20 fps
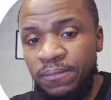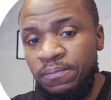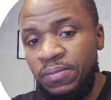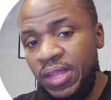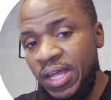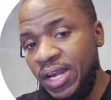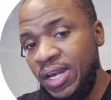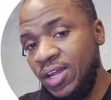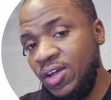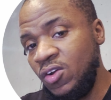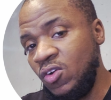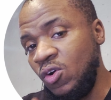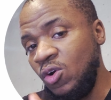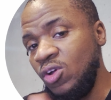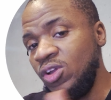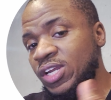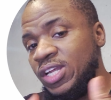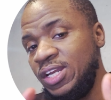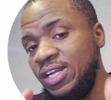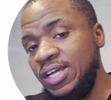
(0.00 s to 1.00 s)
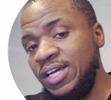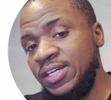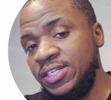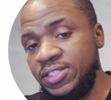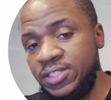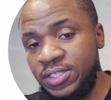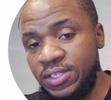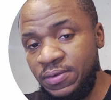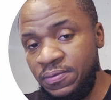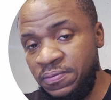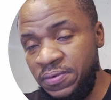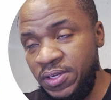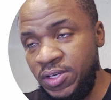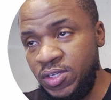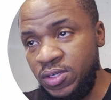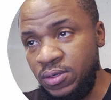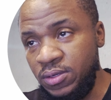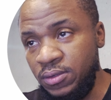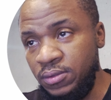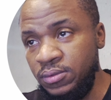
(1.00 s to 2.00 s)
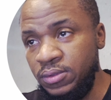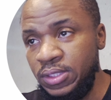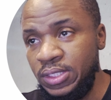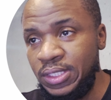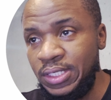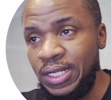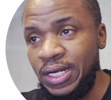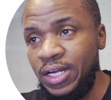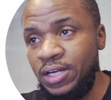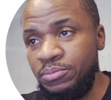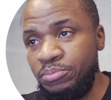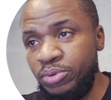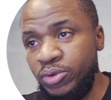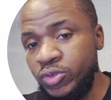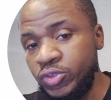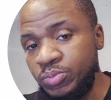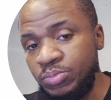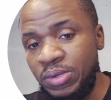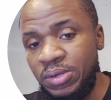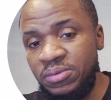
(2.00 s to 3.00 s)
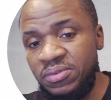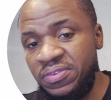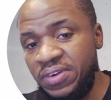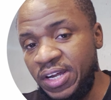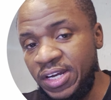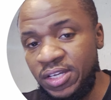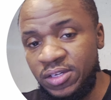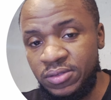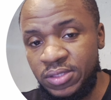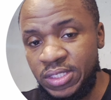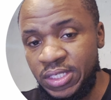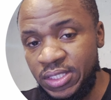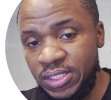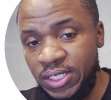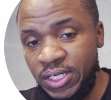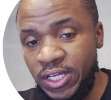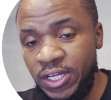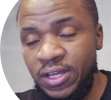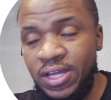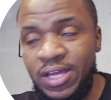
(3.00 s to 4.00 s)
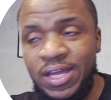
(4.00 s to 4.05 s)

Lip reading: And then on the next video that I'll post maybe Friday or Saturday,